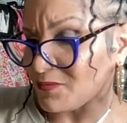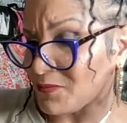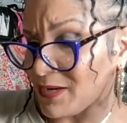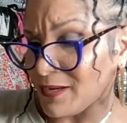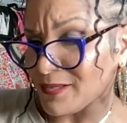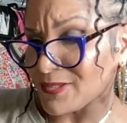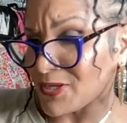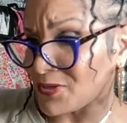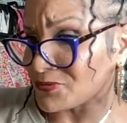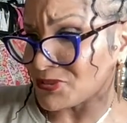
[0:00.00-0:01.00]
What
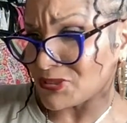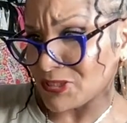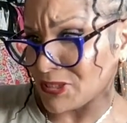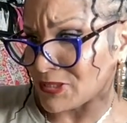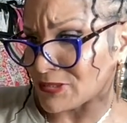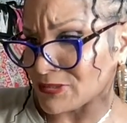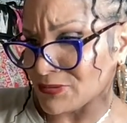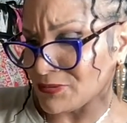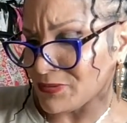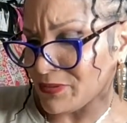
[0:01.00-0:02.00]
yo shit. Do
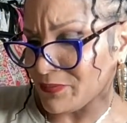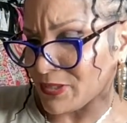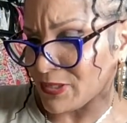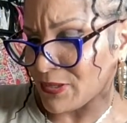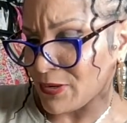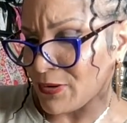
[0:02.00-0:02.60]
you hear me?